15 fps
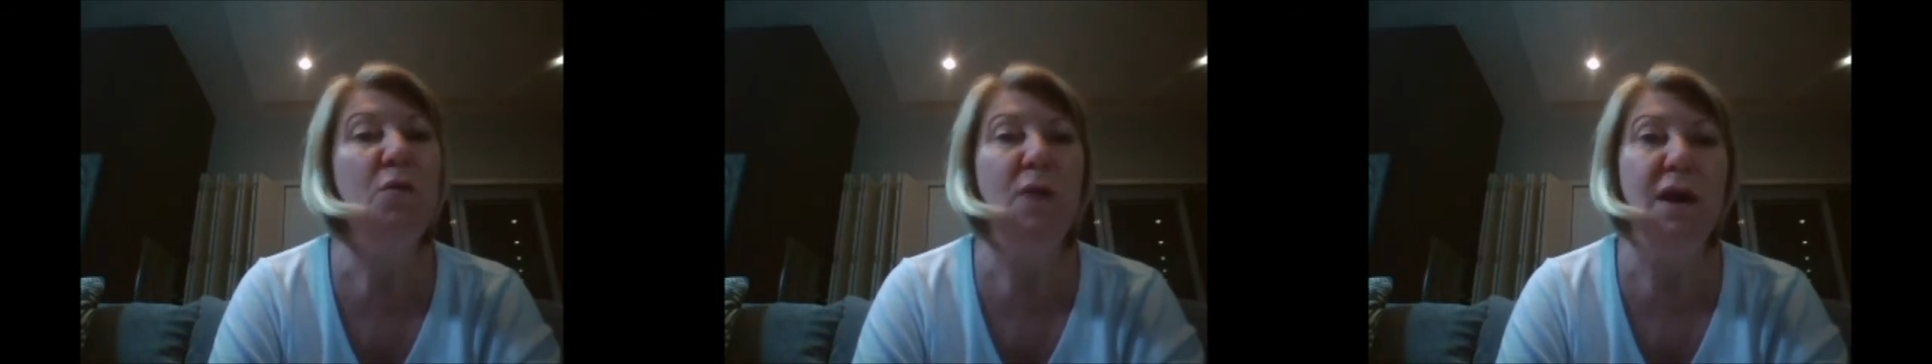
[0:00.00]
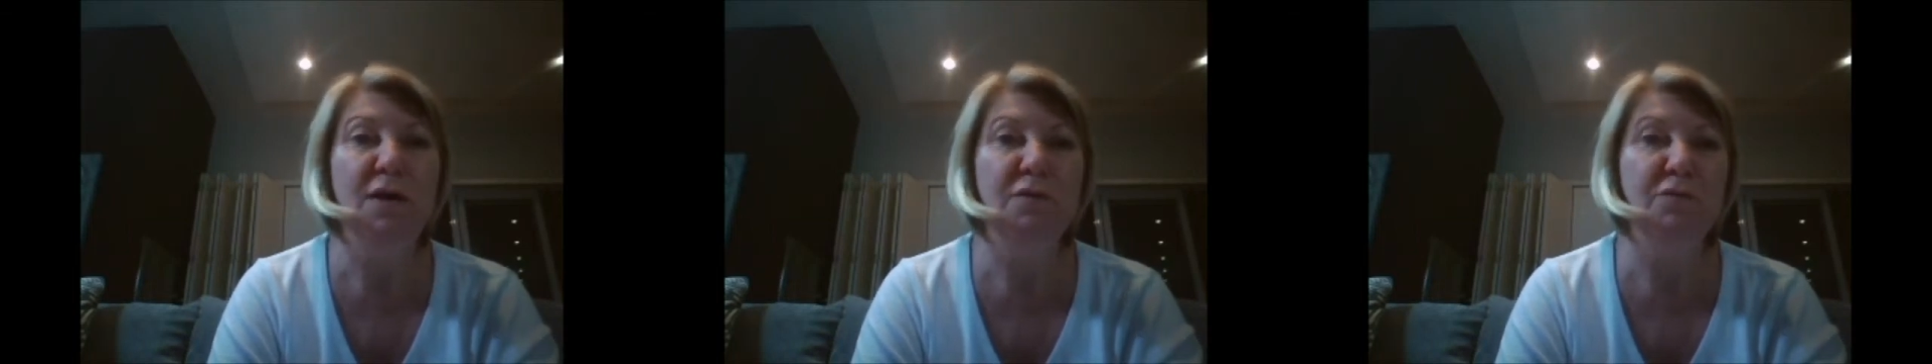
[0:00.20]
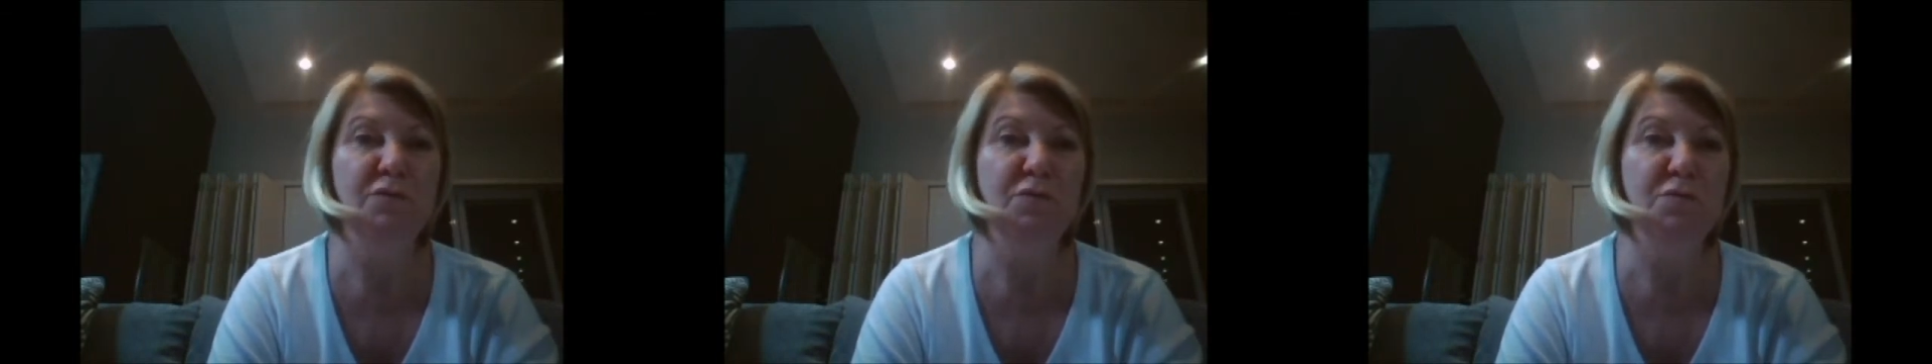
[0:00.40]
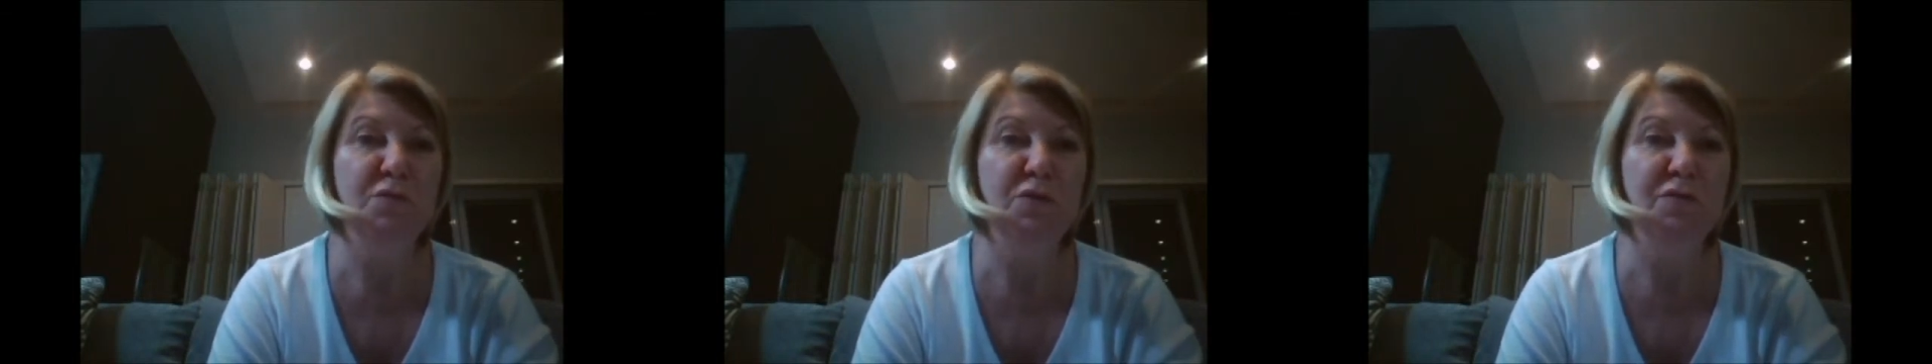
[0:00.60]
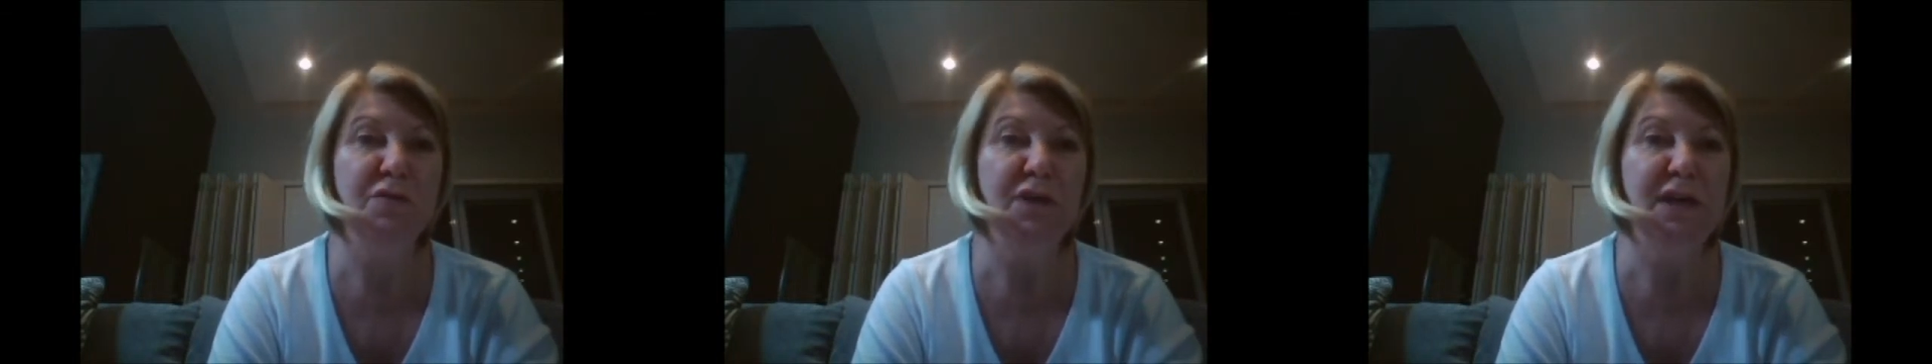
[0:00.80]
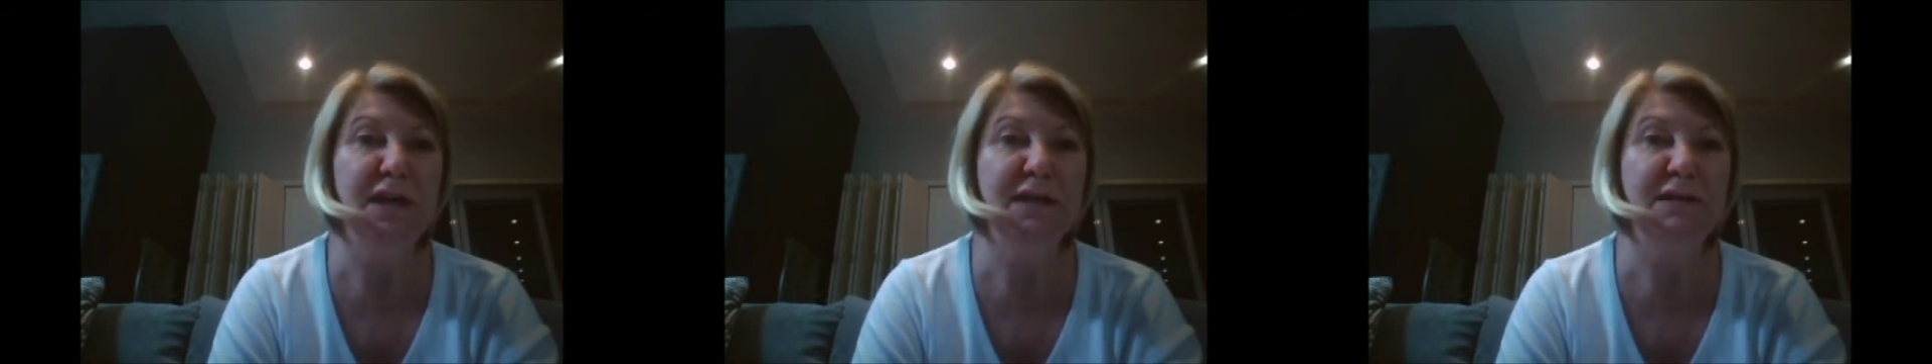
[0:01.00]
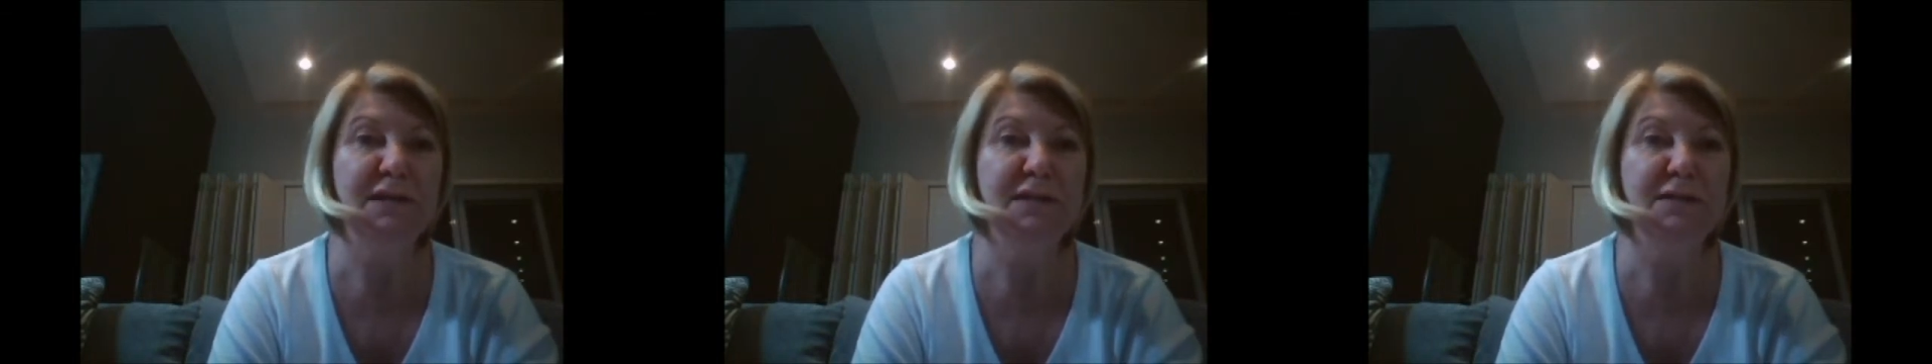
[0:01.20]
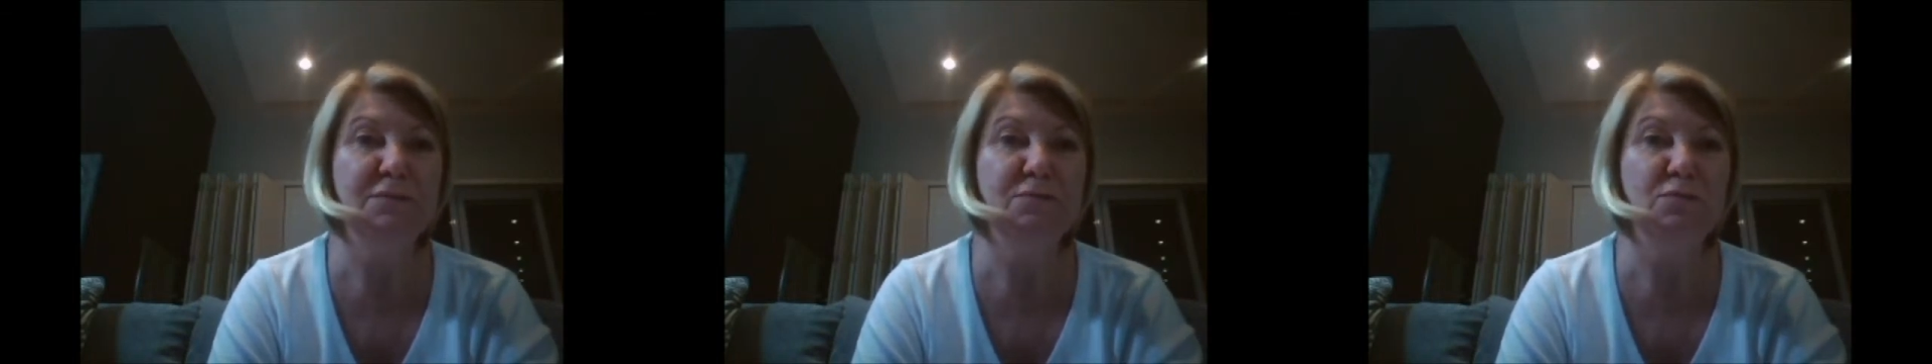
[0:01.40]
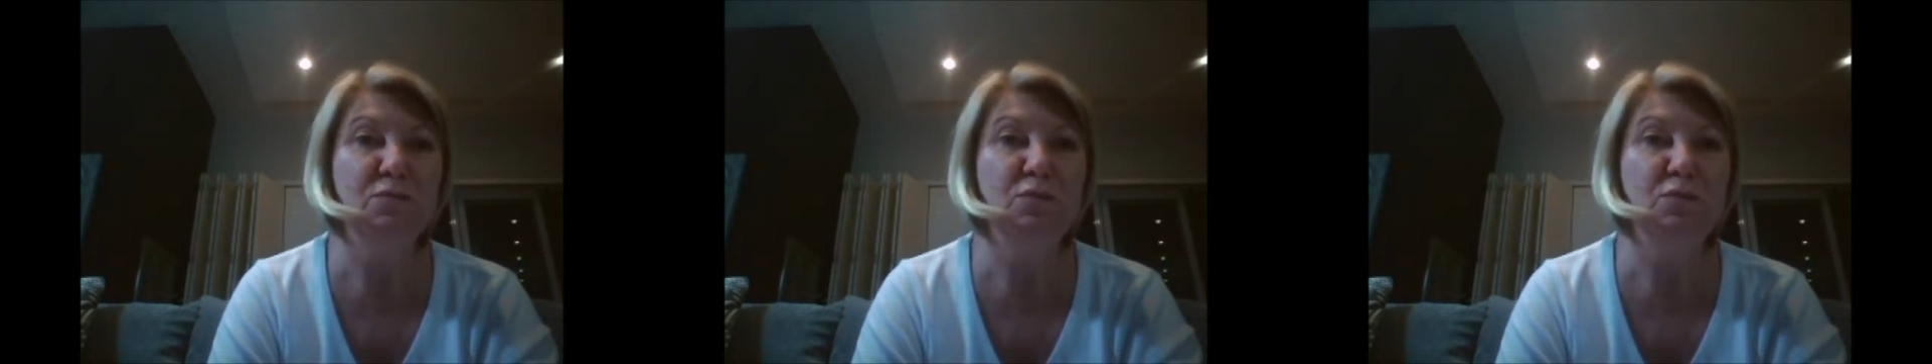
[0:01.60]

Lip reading: way of removing it